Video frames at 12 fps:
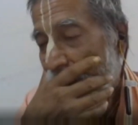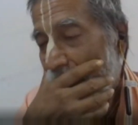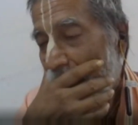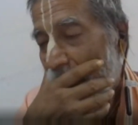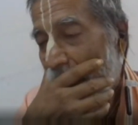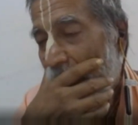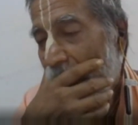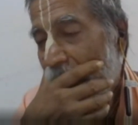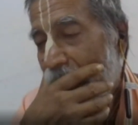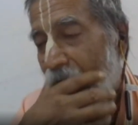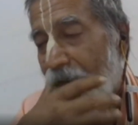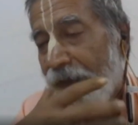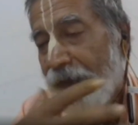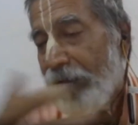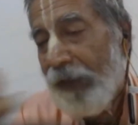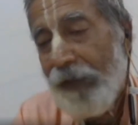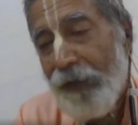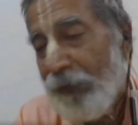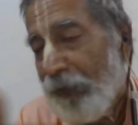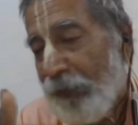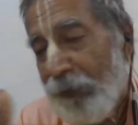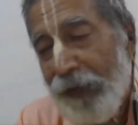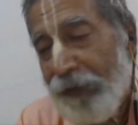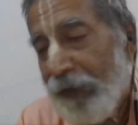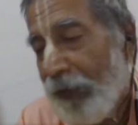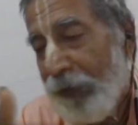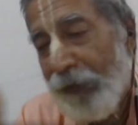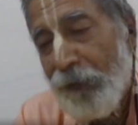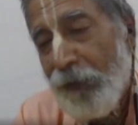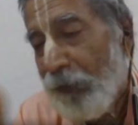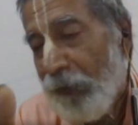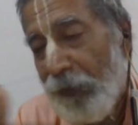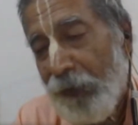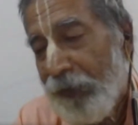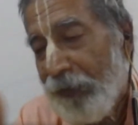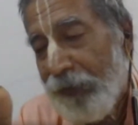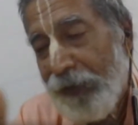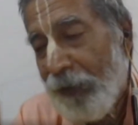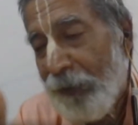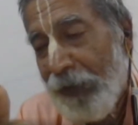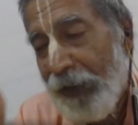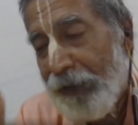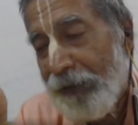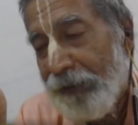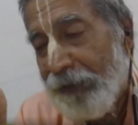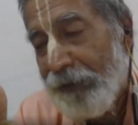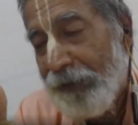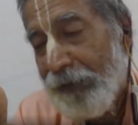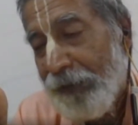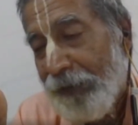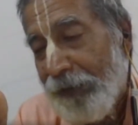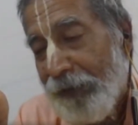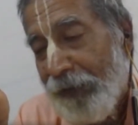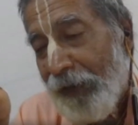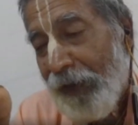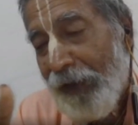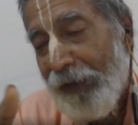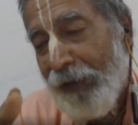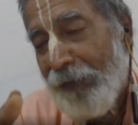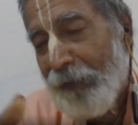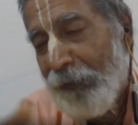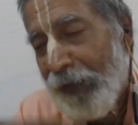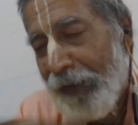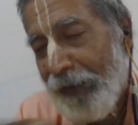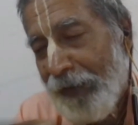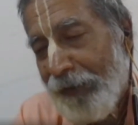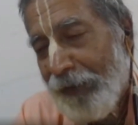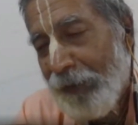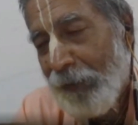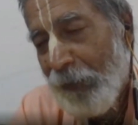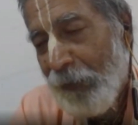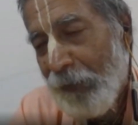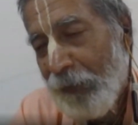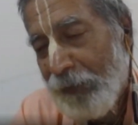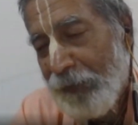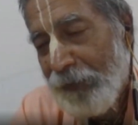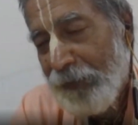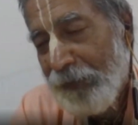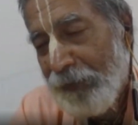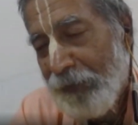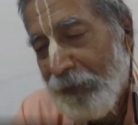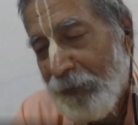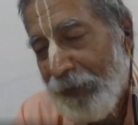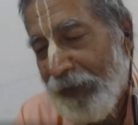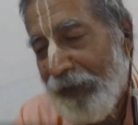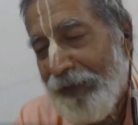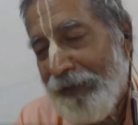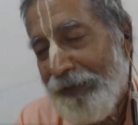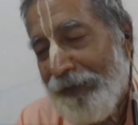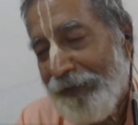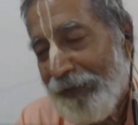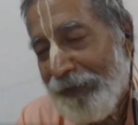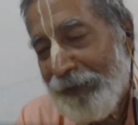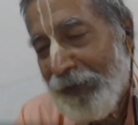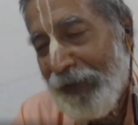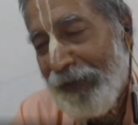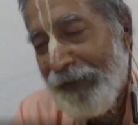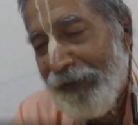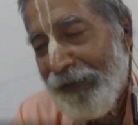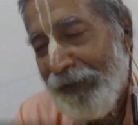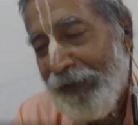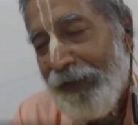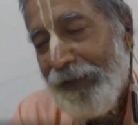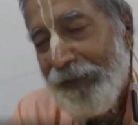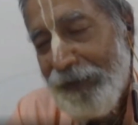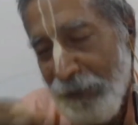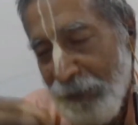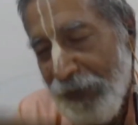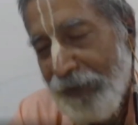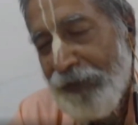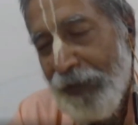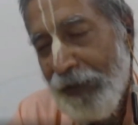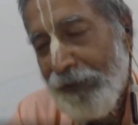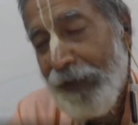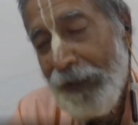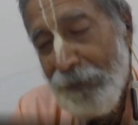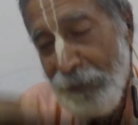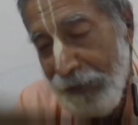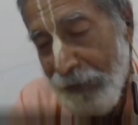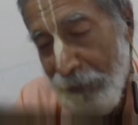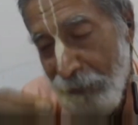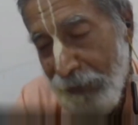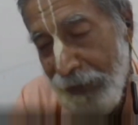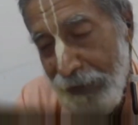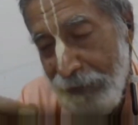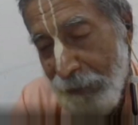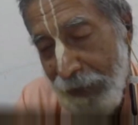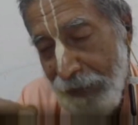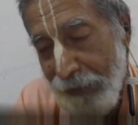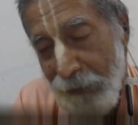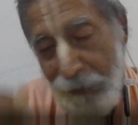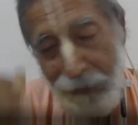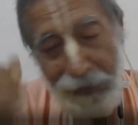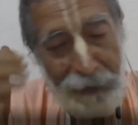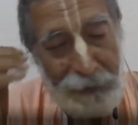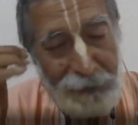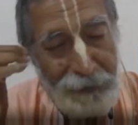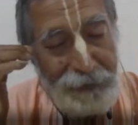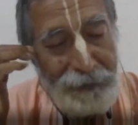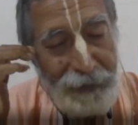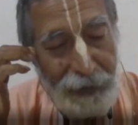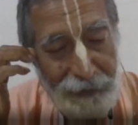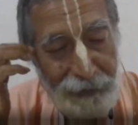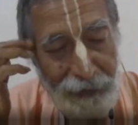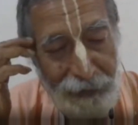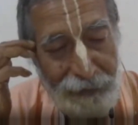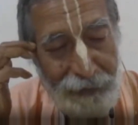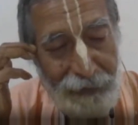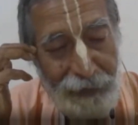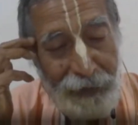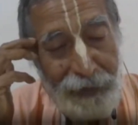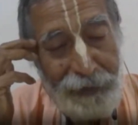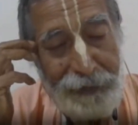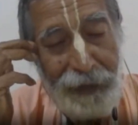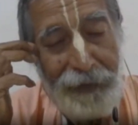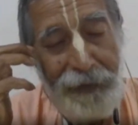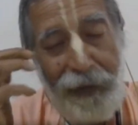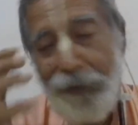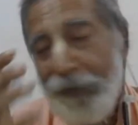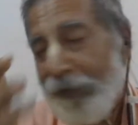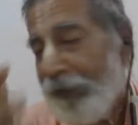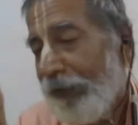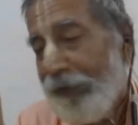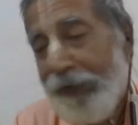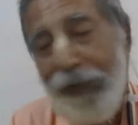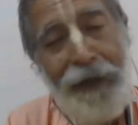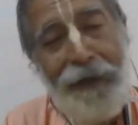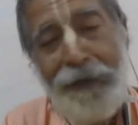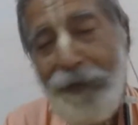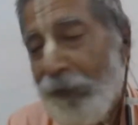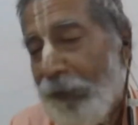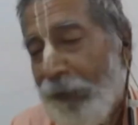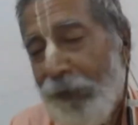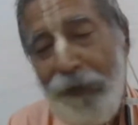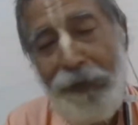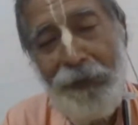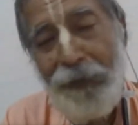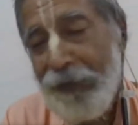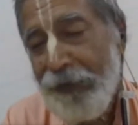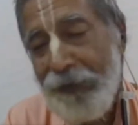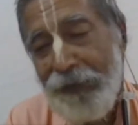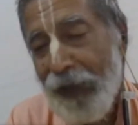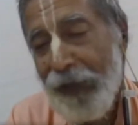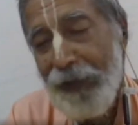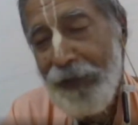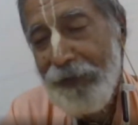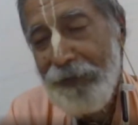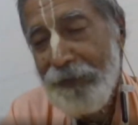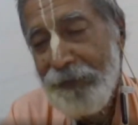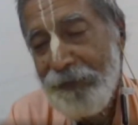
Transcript: 3 lakhs, right? End of this month coming, 1 crore is coming. And I'm very close. Please, that's why. Give me a chance. Let me complete my quota of chanting. Then I will guarantee fulfill your desire.